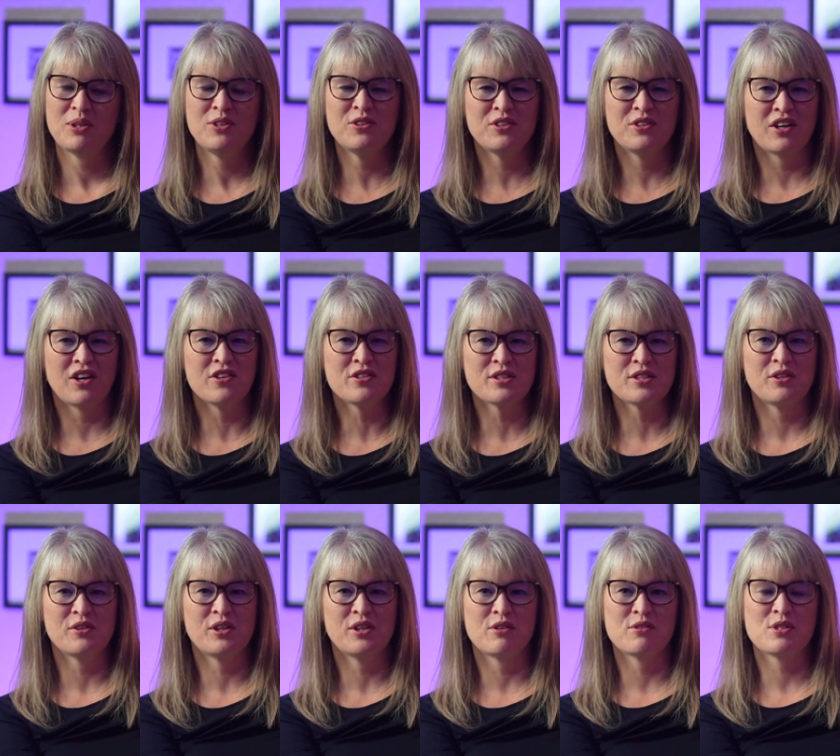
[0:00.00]
You can
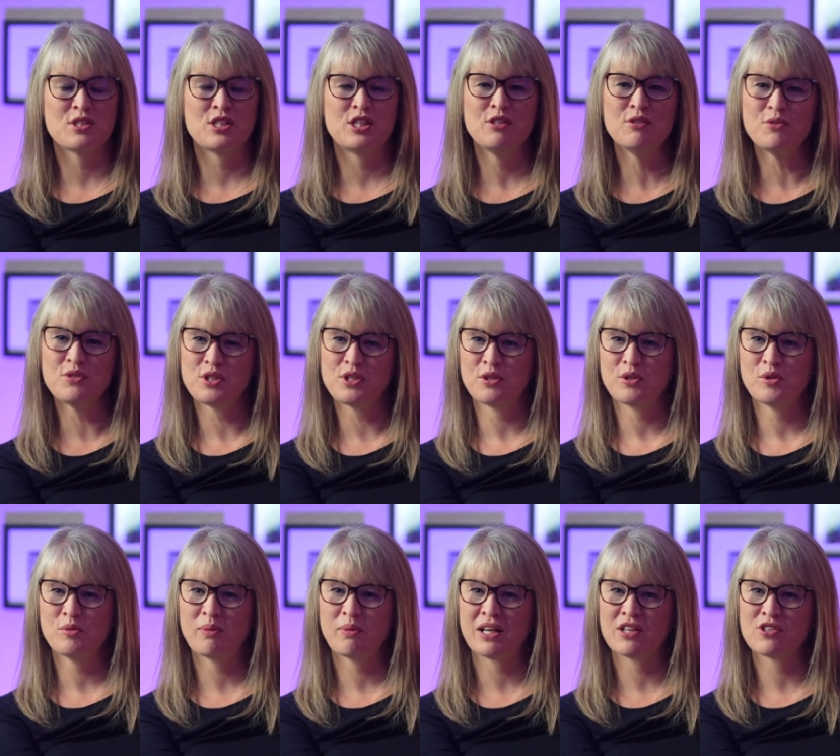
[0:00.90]
also go to
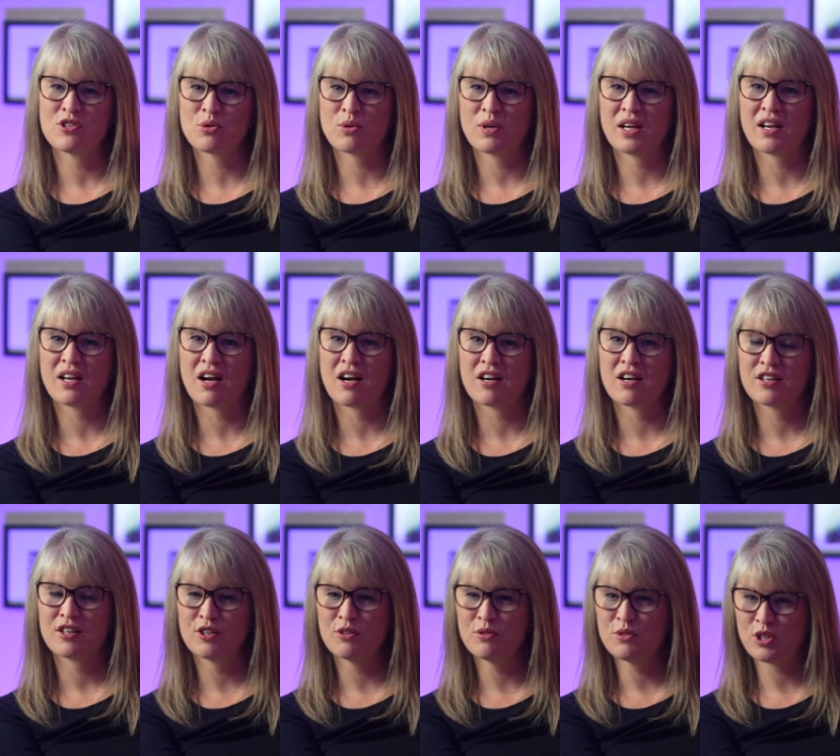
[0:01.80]
YouTube and join our
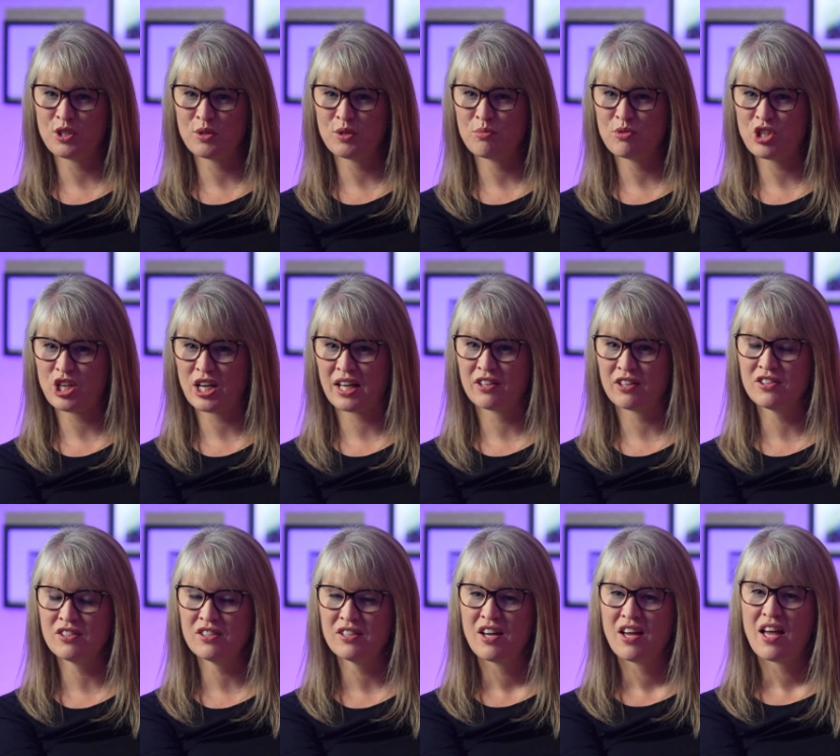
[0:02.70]
YouTube
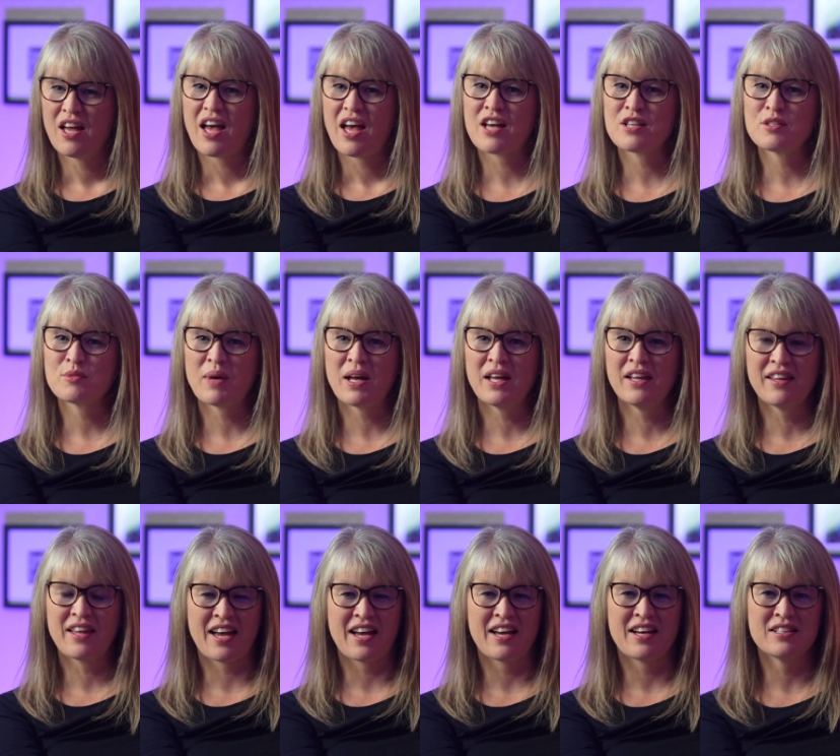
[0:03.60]
channel, as
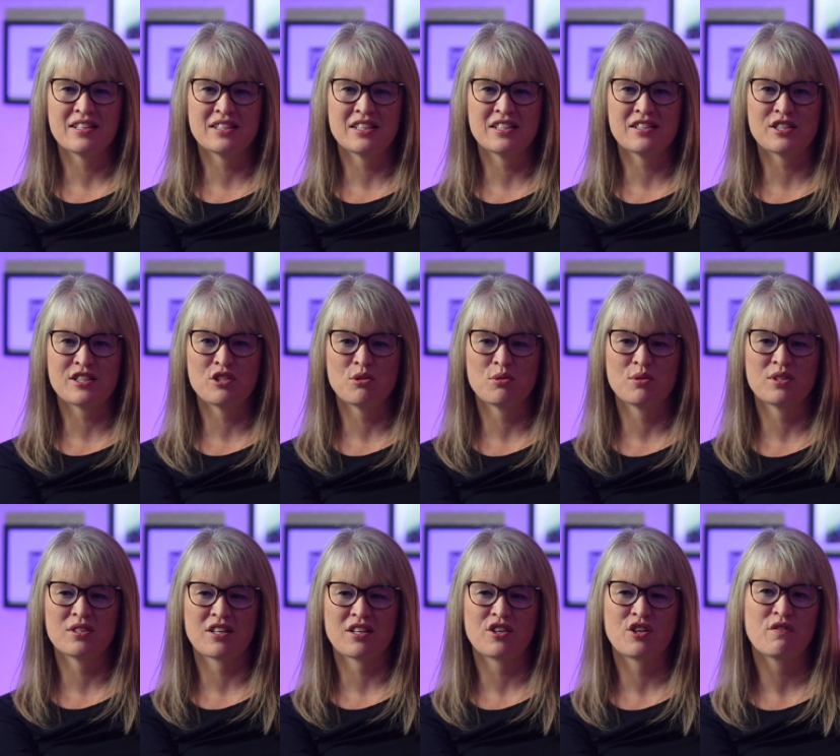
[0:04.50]
well as listen to
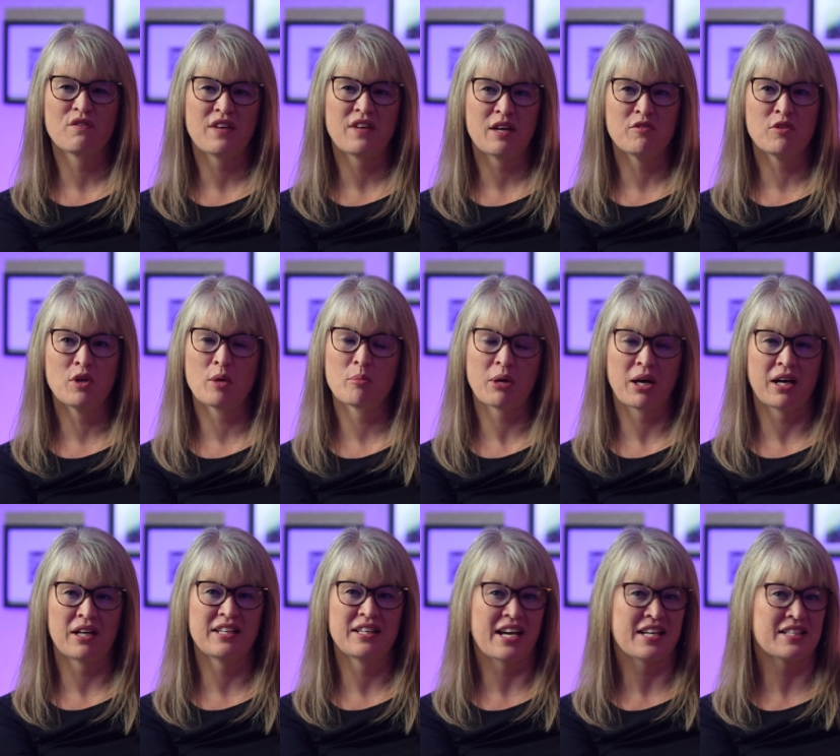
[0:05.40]
us on your favorite
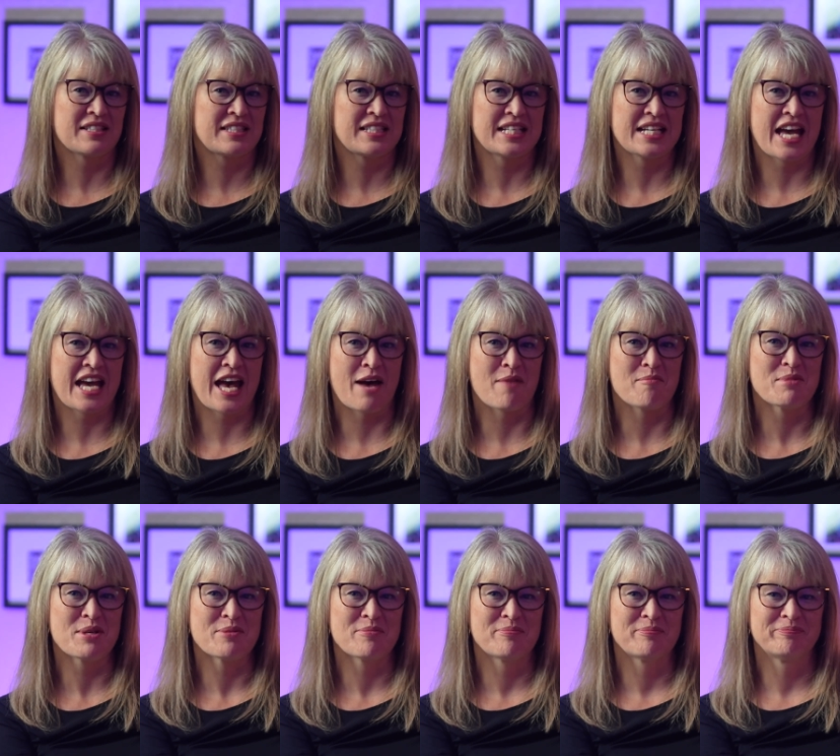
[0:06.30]
podcasting app.
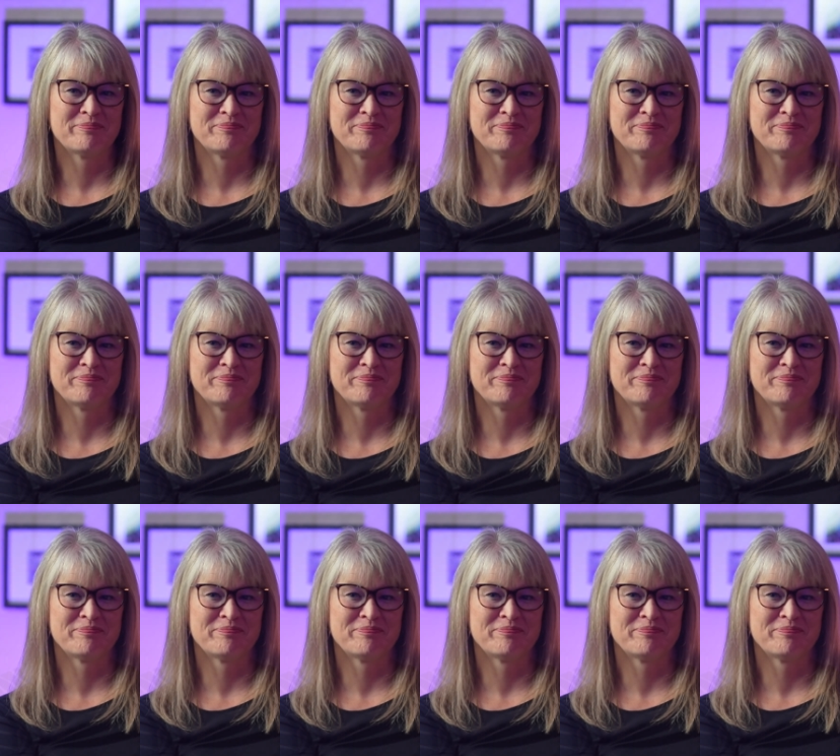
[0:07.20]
